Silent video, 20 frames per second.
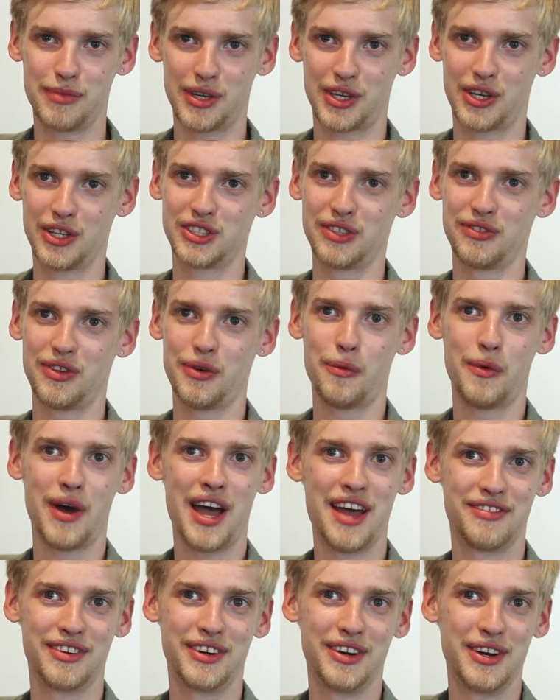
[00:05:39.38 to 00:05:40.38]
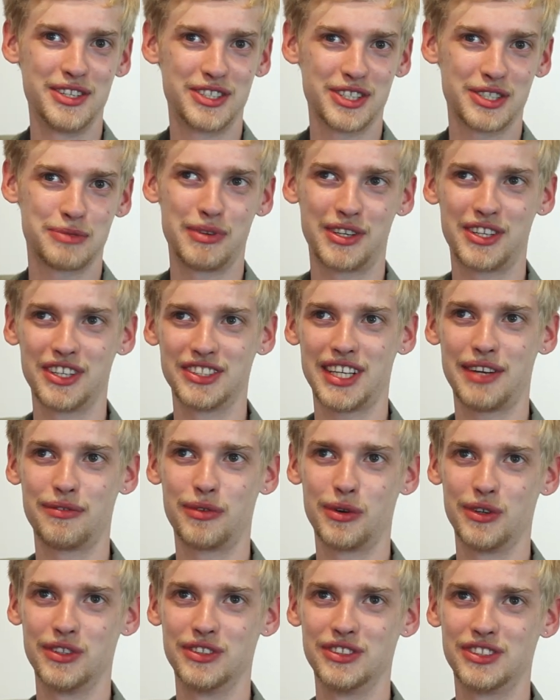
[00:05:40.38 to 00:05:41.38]
because yeah. of the weather and just because
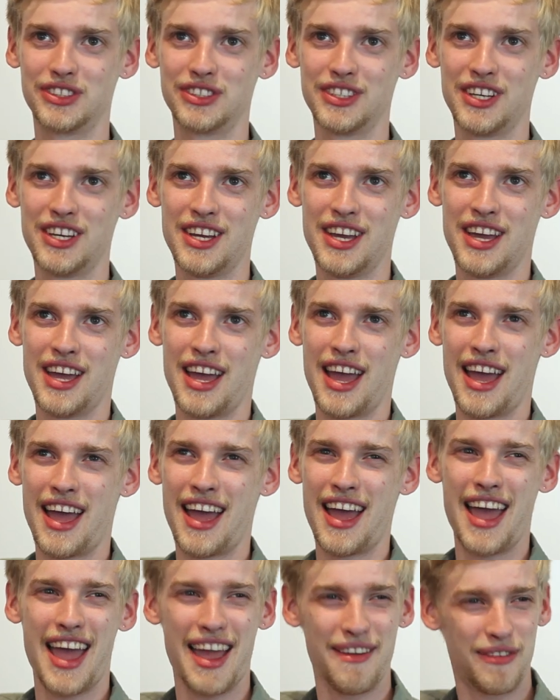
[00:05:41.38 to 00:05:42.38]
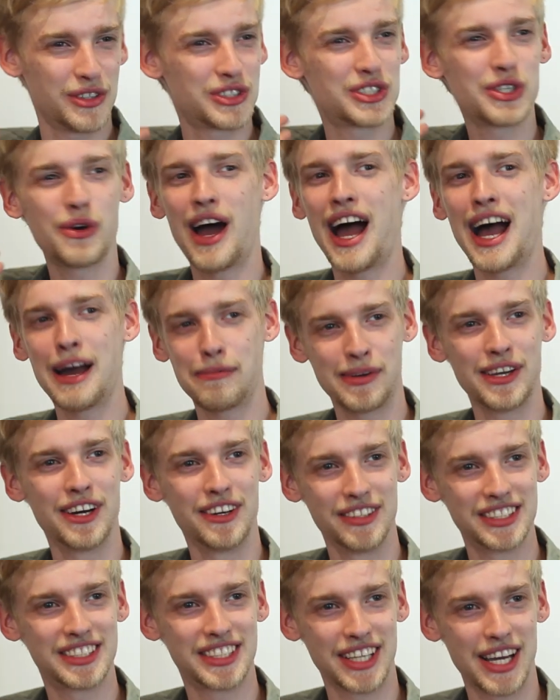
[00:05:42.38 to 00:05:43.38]
everyone's... Everyone's happy? Everyone's so happy
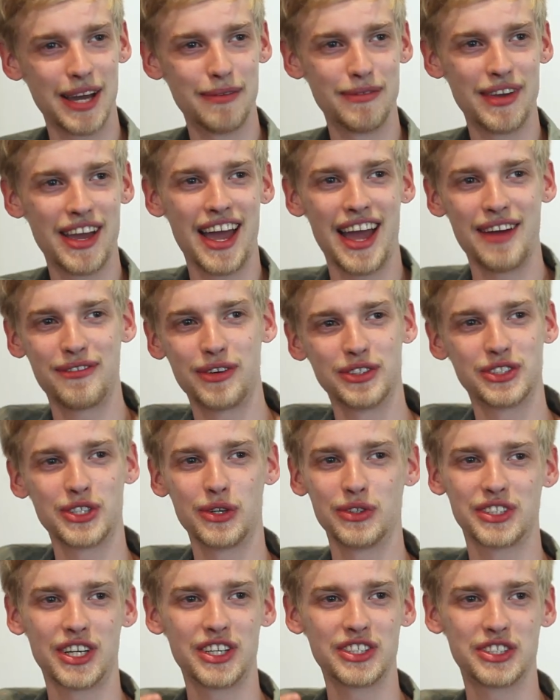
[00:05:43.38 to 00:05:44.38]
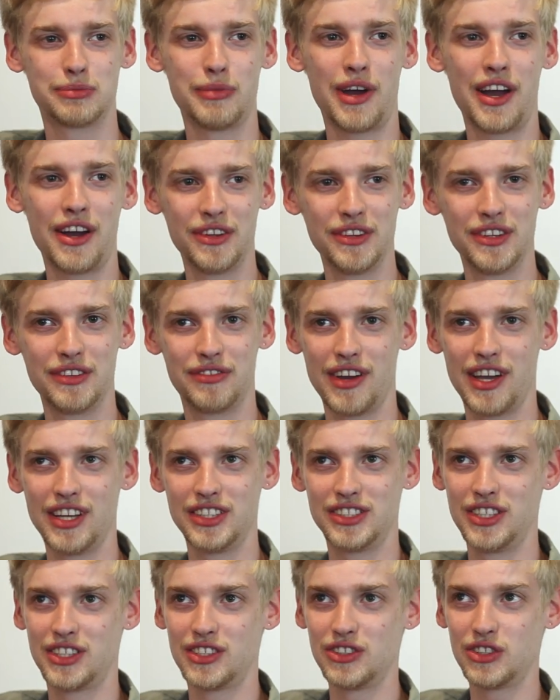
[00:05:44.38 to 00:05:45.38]
all the time, yeah, everyone's always got a smile on their
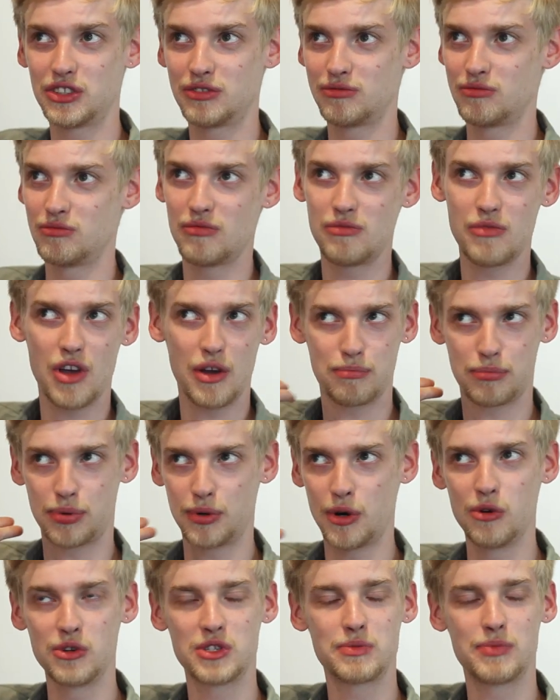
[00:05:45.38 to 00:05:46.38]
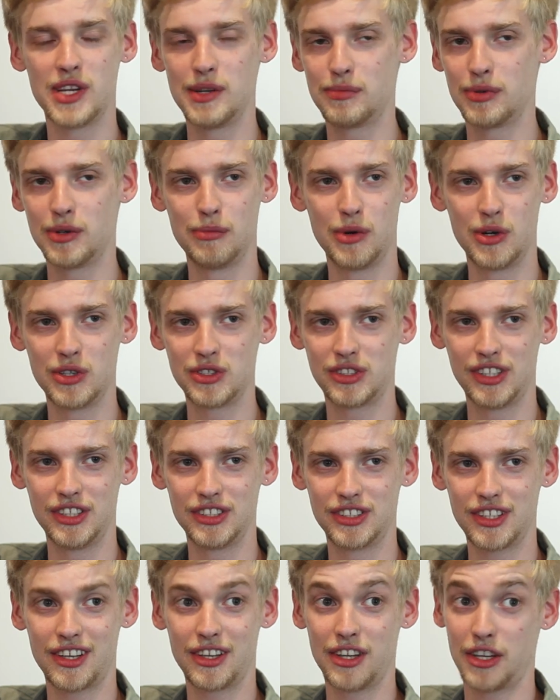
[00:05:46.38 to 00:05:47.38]
face. You can just approach people much
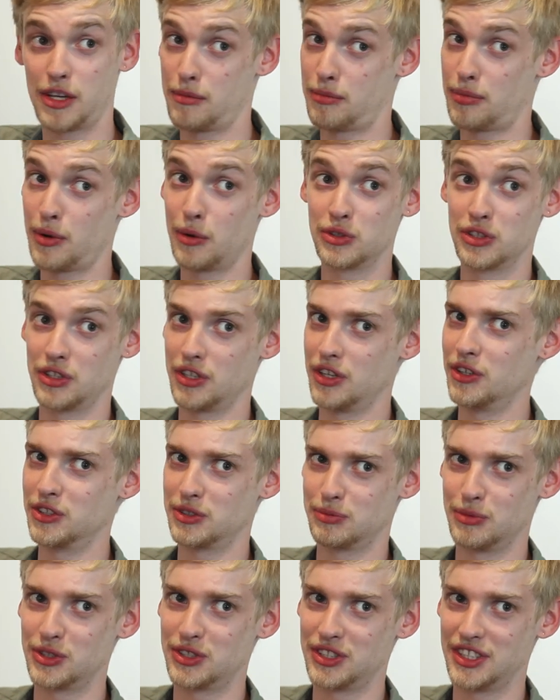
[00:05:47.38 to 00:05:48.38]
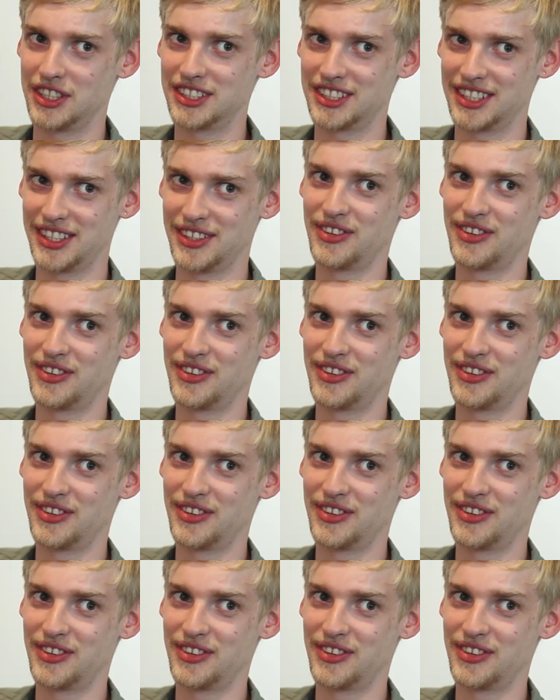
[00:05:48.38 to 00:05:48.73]
easier, you can approach girls much easier,